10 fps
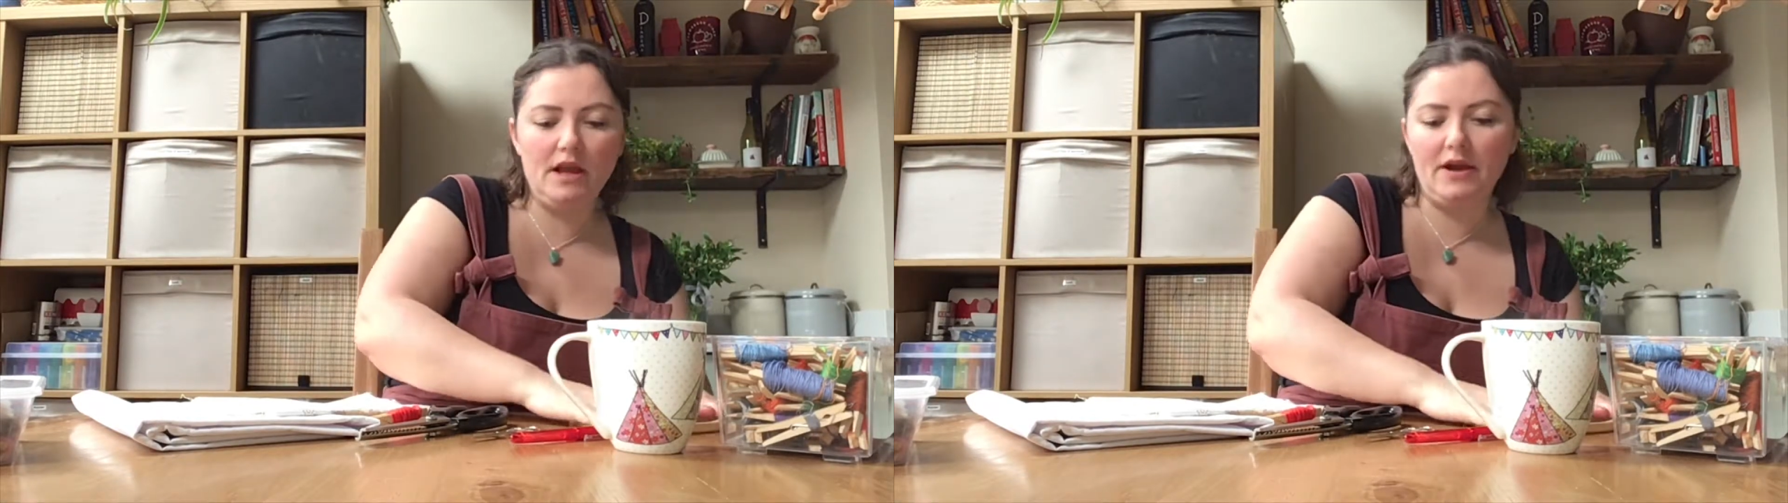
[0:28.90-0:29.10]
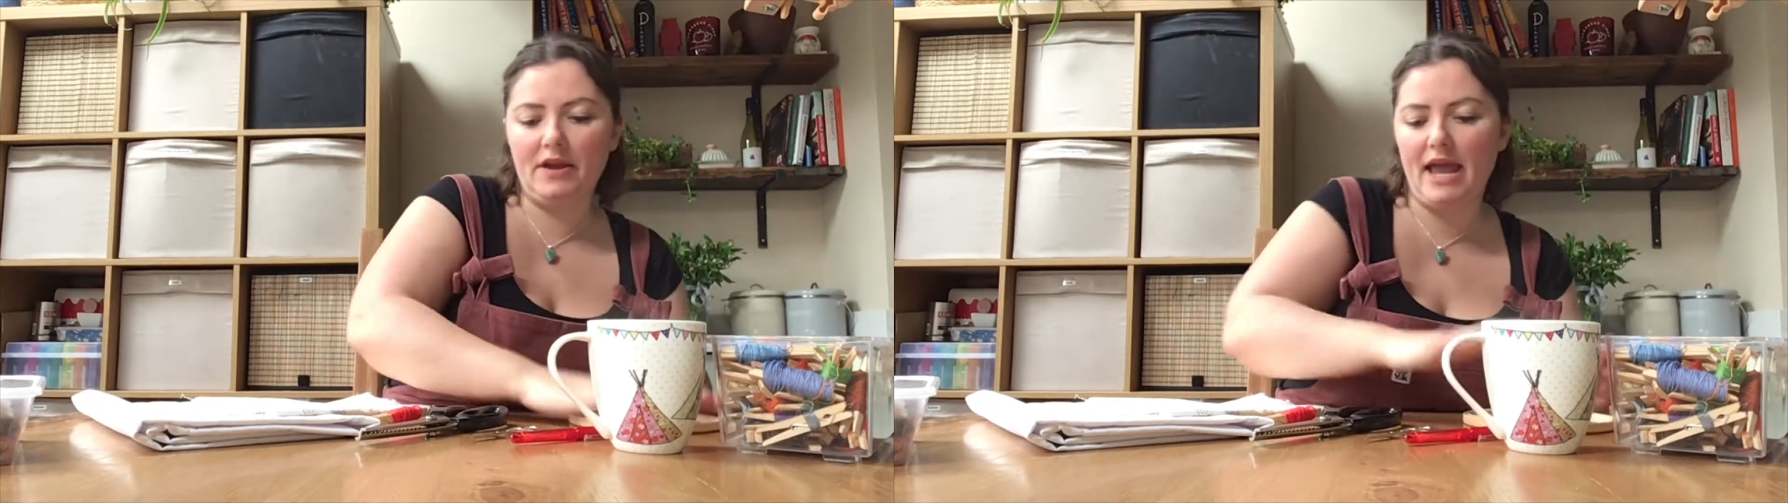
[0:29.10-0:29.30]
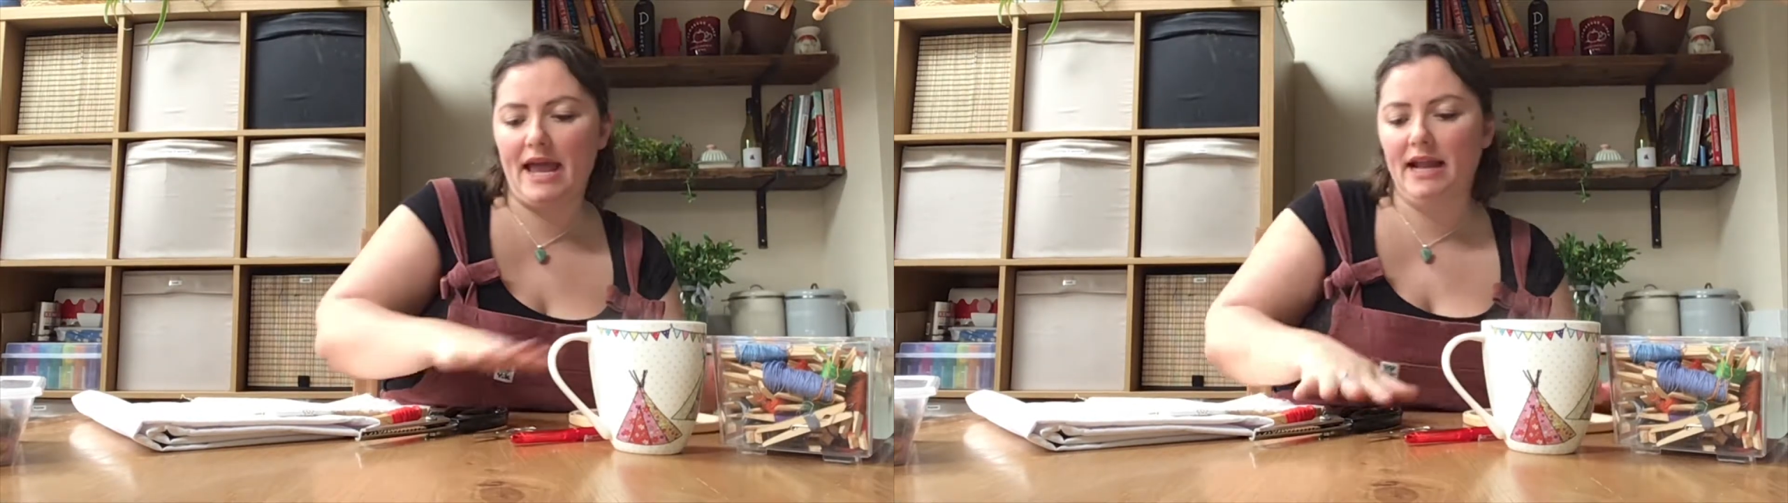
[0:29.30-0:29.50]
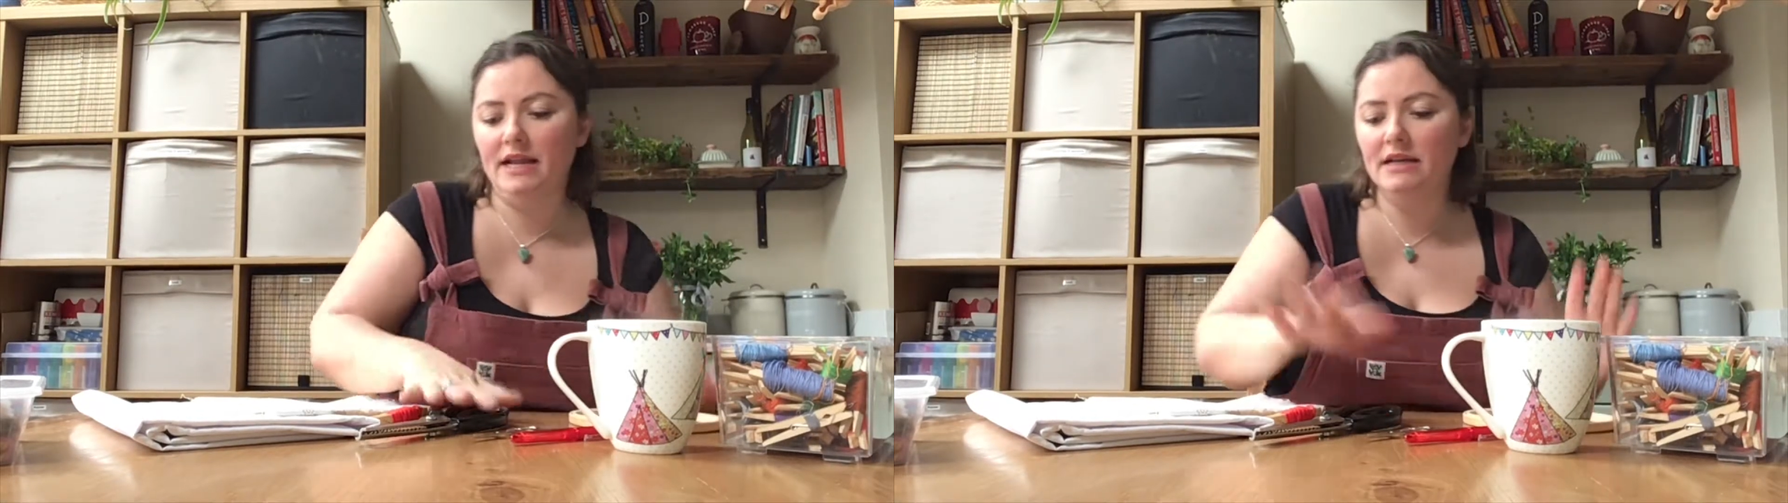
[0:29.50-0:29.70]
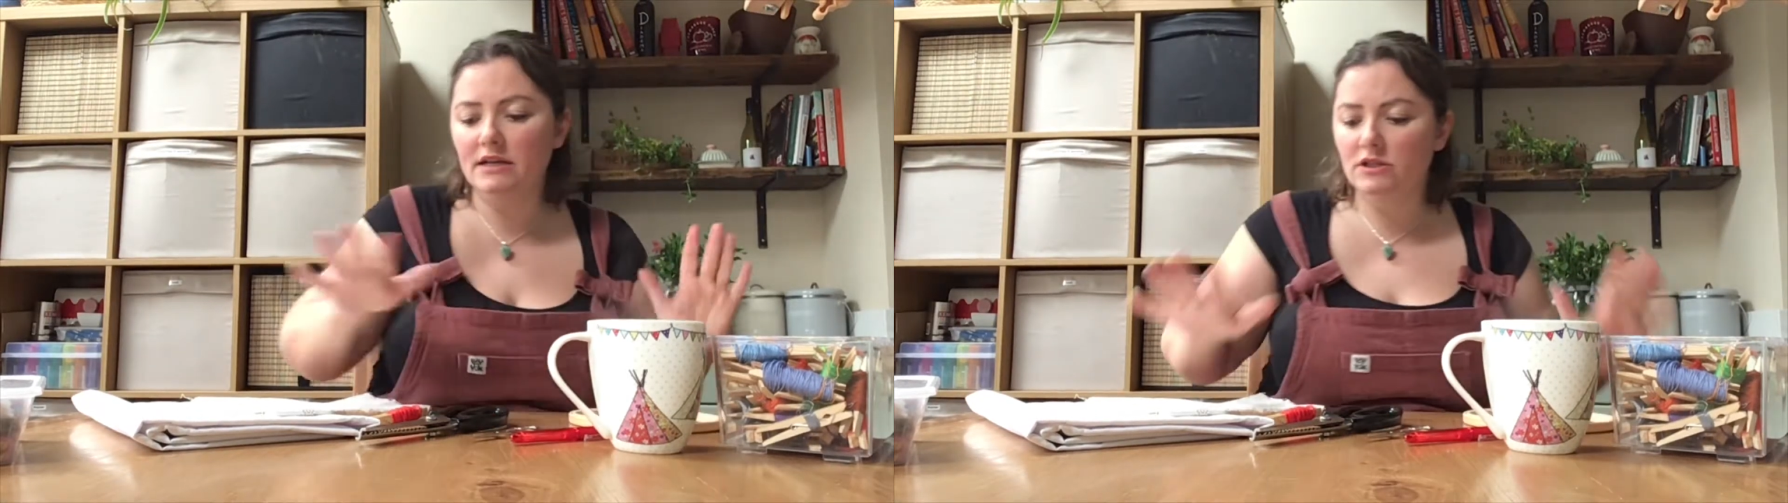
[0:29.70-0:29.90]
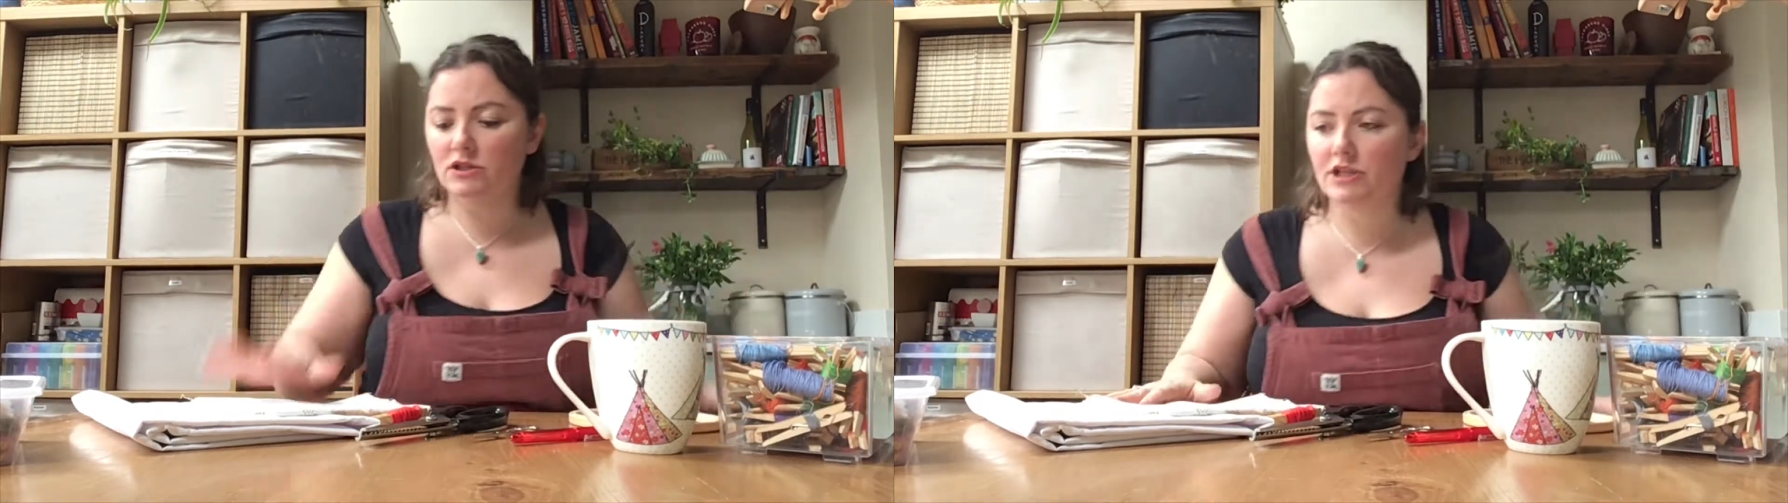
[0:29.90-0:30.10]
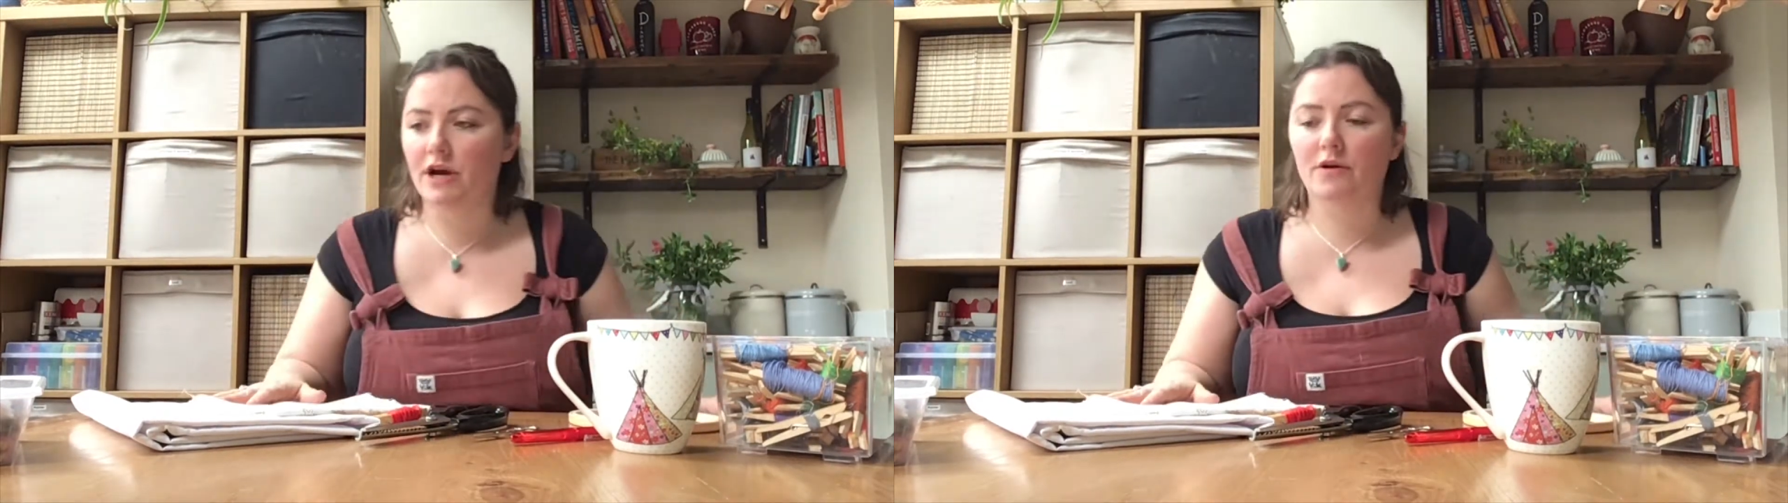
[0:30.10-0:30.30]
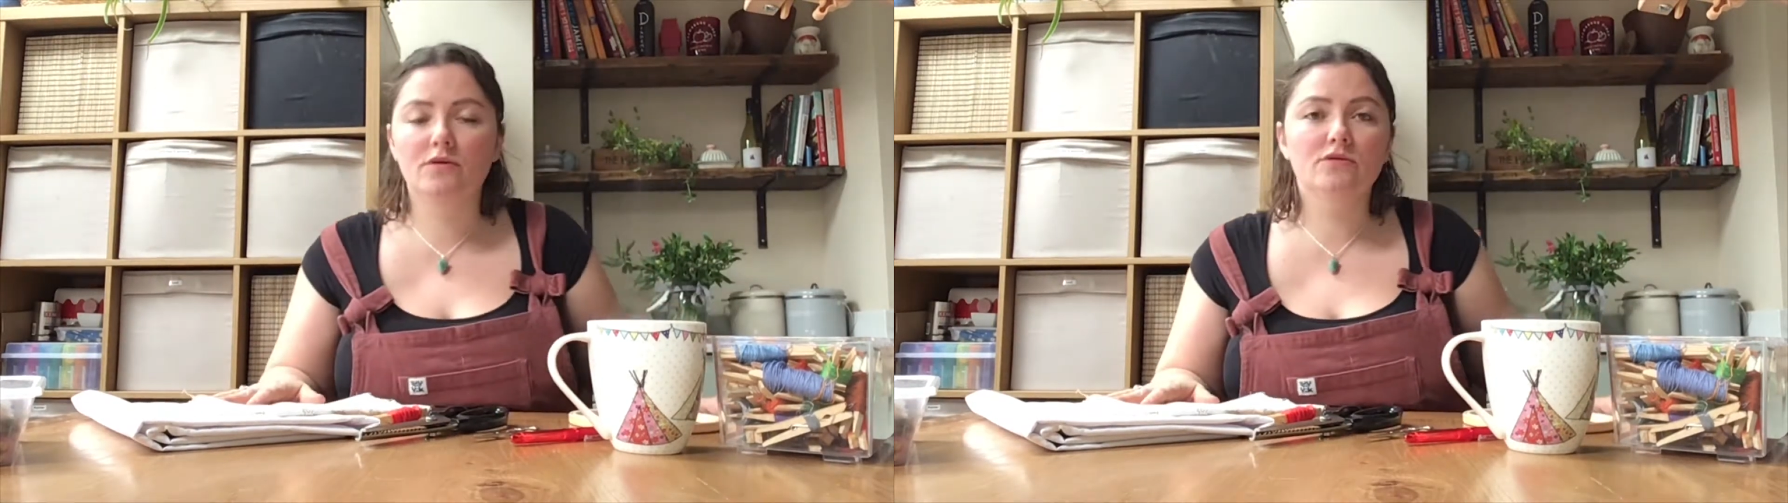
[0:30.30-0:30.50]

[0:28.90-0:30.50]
Okay, so